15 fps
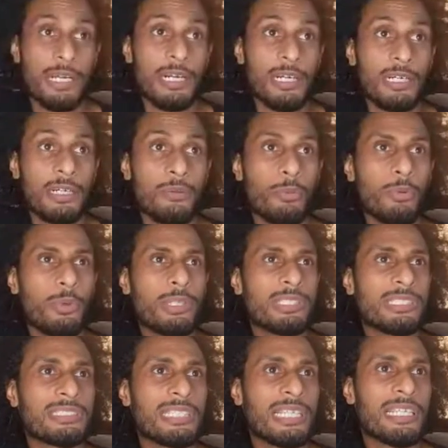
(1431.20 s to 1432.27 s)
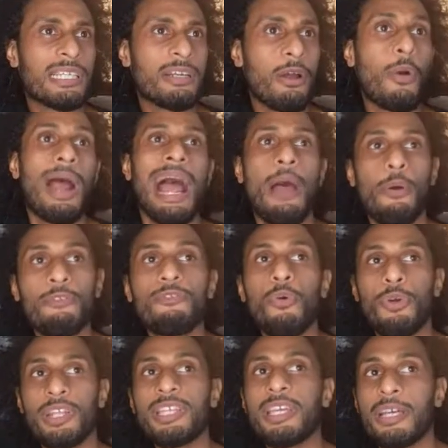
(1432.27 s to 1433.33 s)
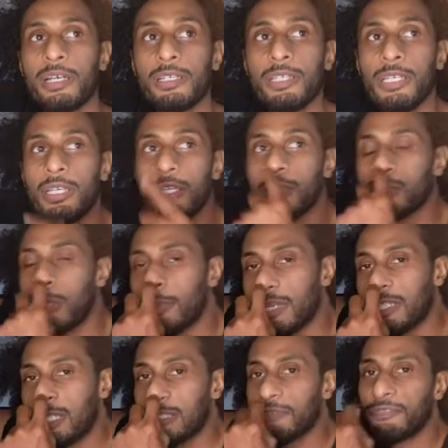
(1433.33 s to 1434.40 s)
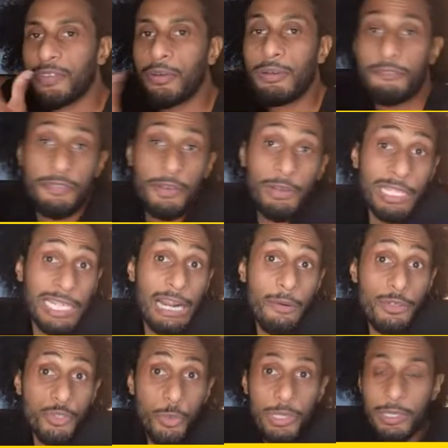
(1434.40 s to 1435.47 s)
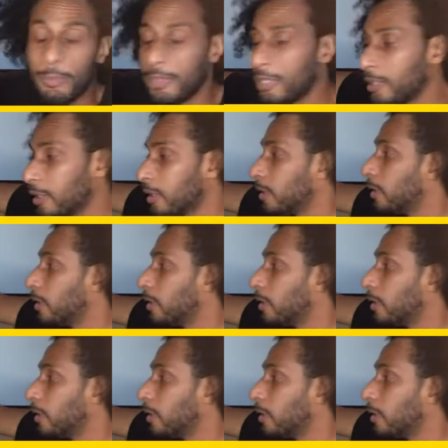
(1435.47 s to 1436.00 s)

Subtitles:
What does it say here? Oh, an hour 40, yeah. So, I mean, it felt like an hour 20 to me.